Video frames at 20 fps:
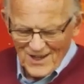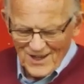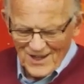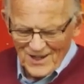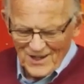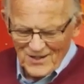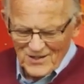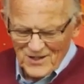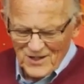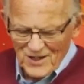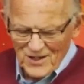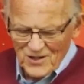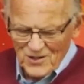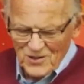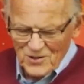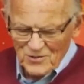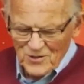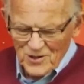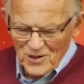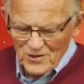He said,
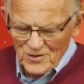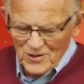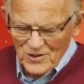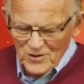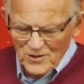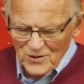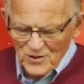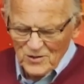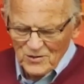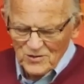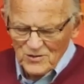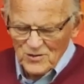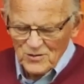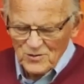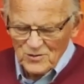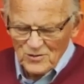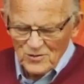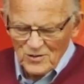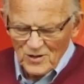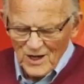"You know that those
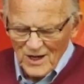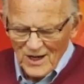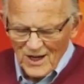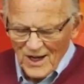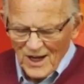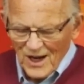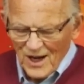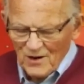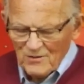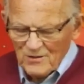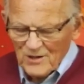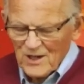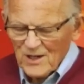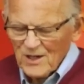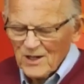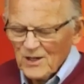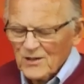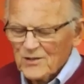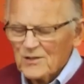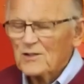who are
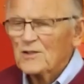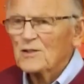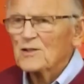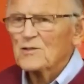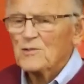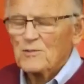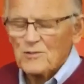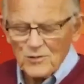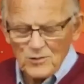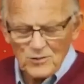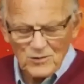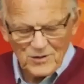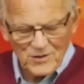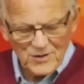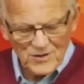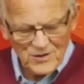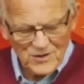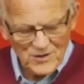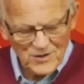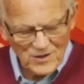regarded as
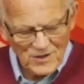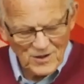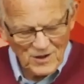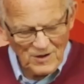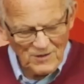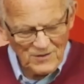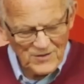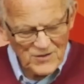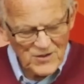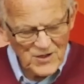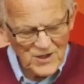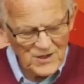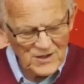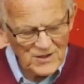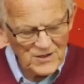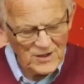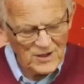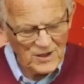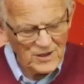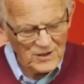rulers of the
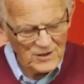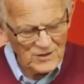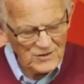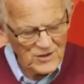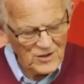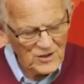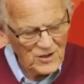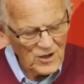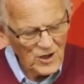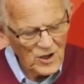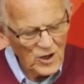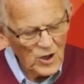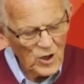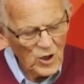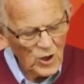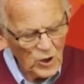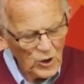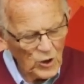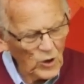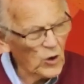Gentiles
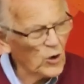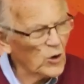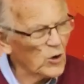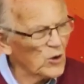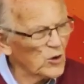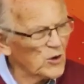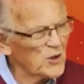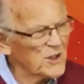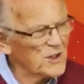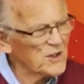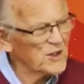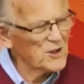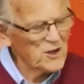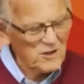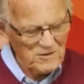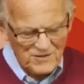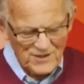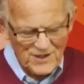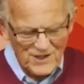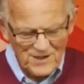lord it
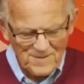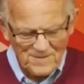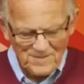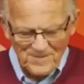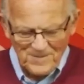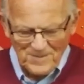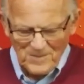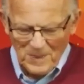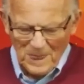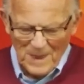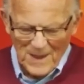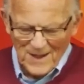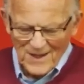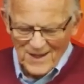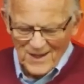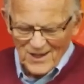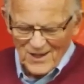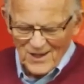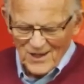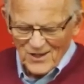over them.
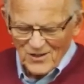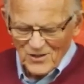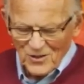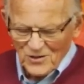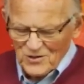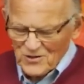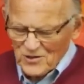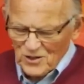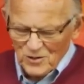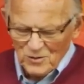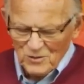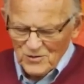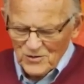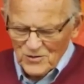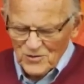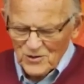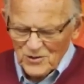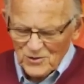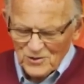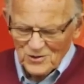Not so with
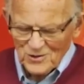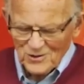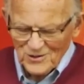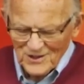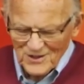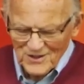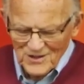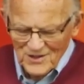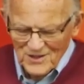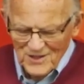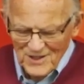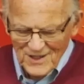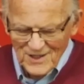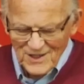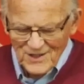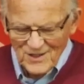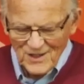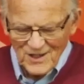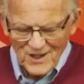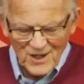you.
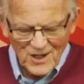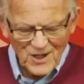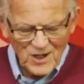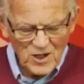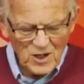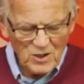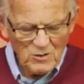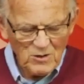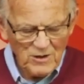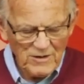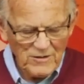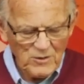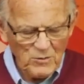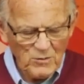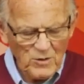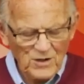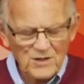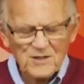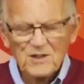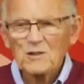Instead, whoever
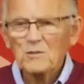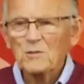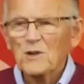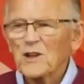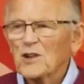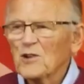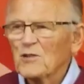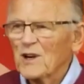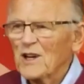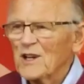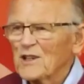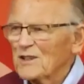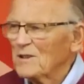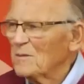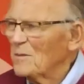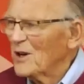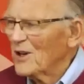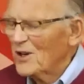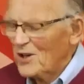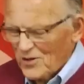wants to be great
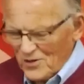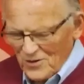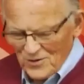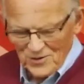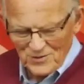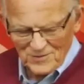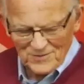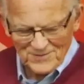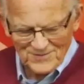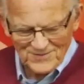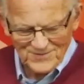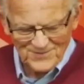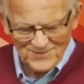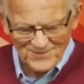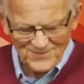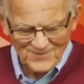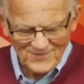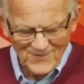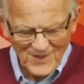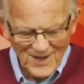among you
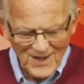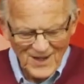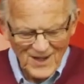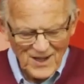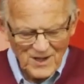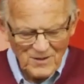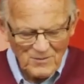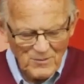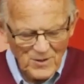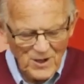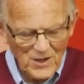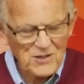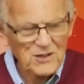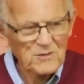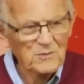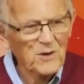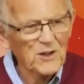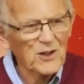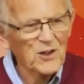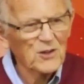
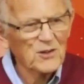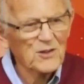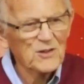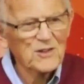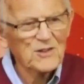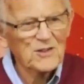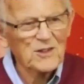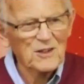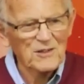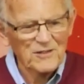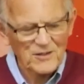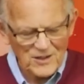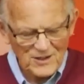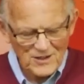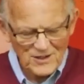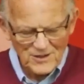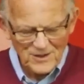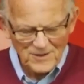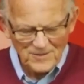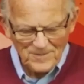must be your servant."